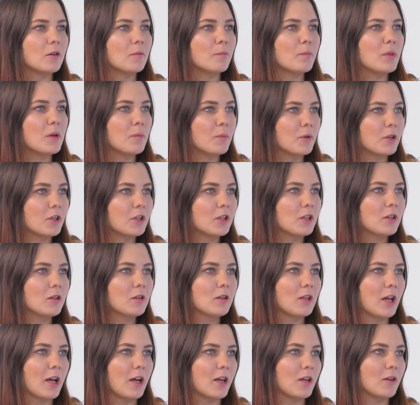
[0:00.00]

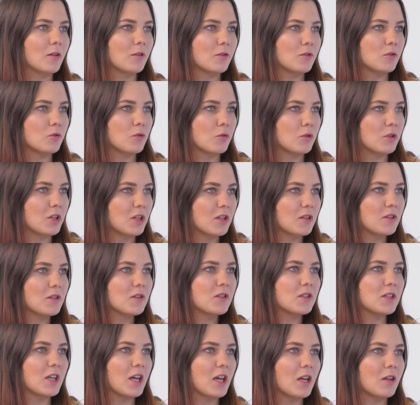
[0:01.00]
people, like
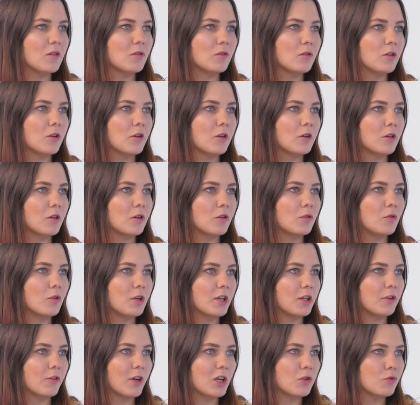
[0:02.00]
students and
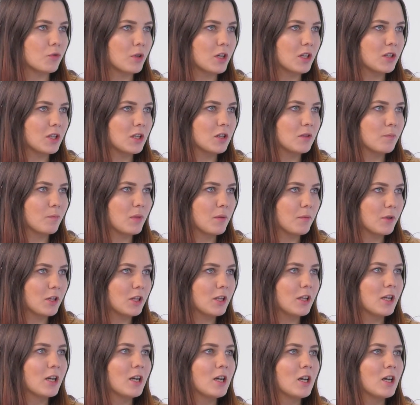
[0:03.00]
newly graduated people,